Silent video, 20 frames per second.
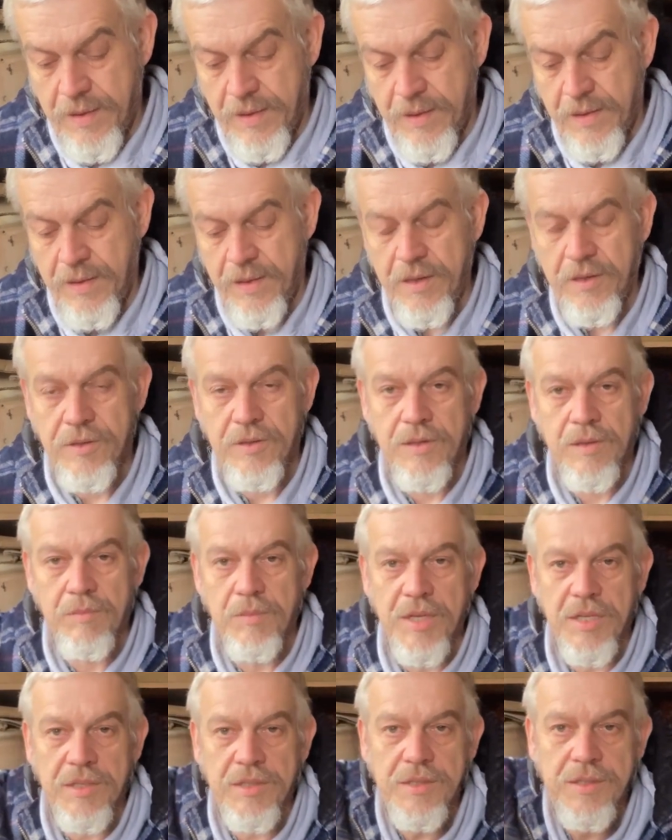and these are the
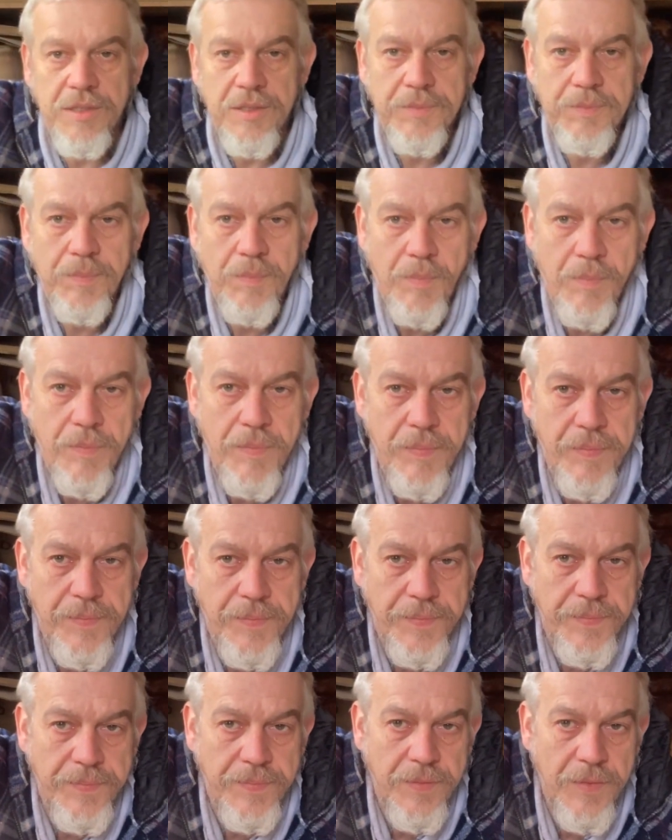mixed
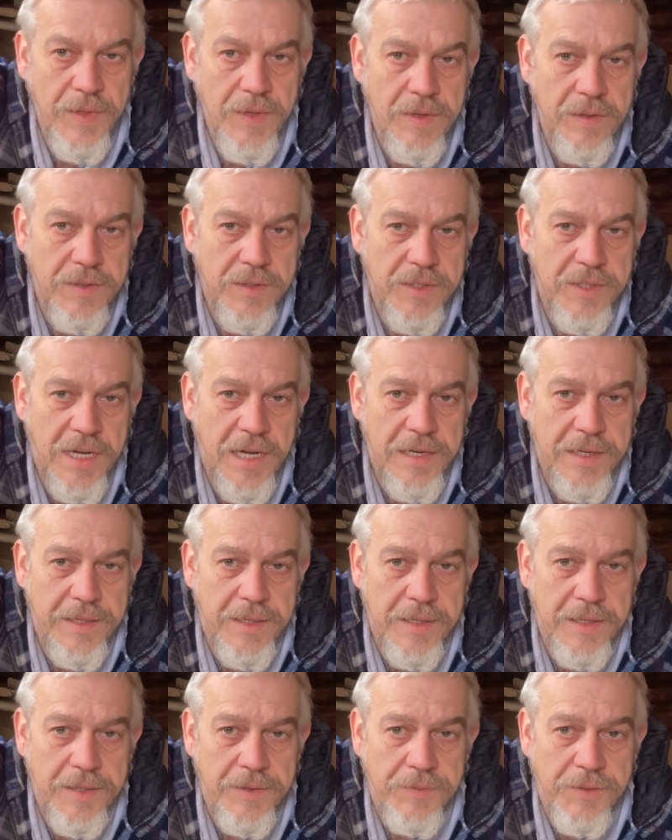salad
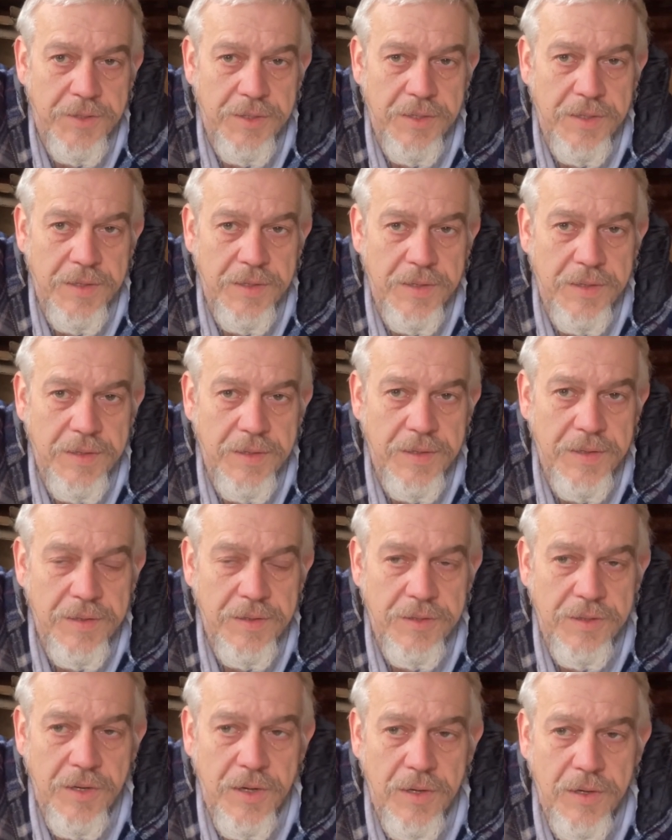leaves,
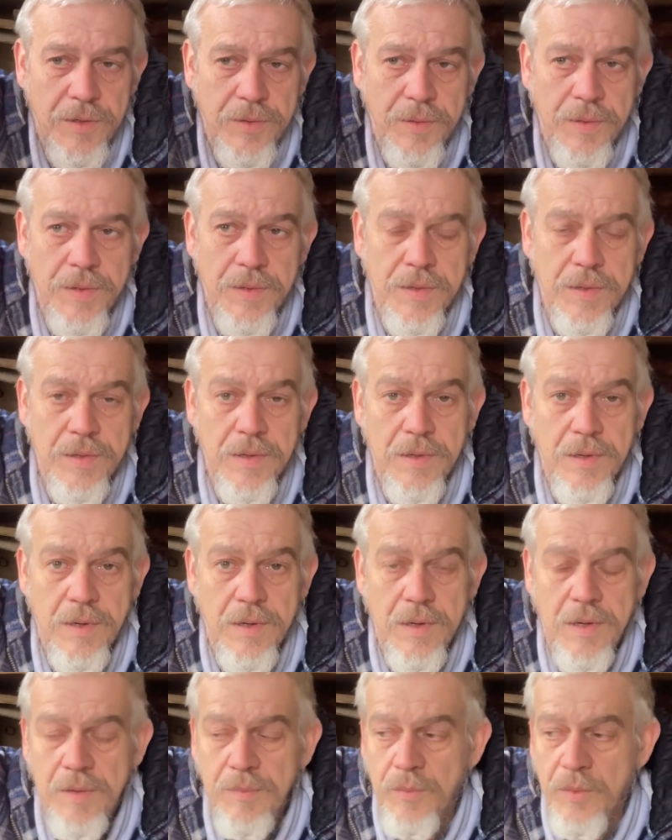so
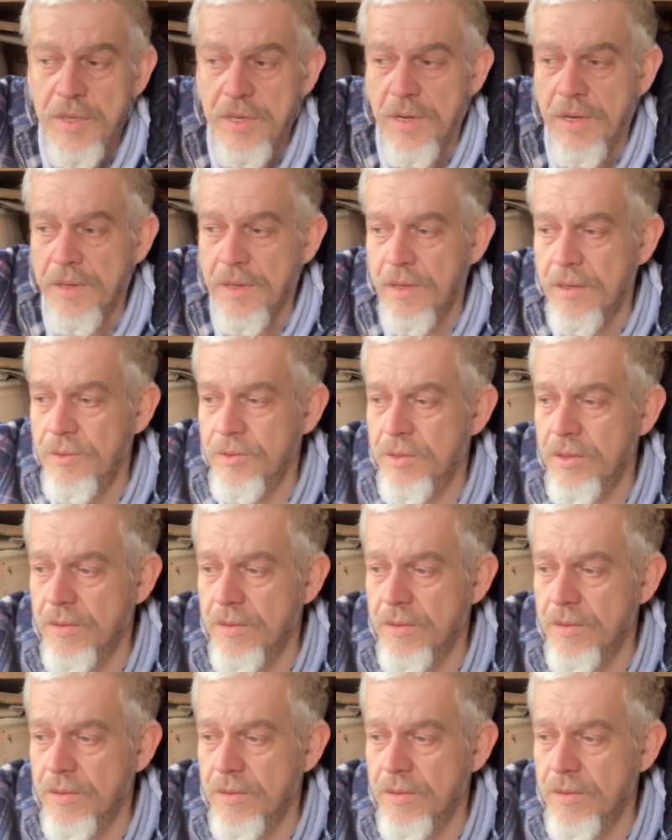we like those.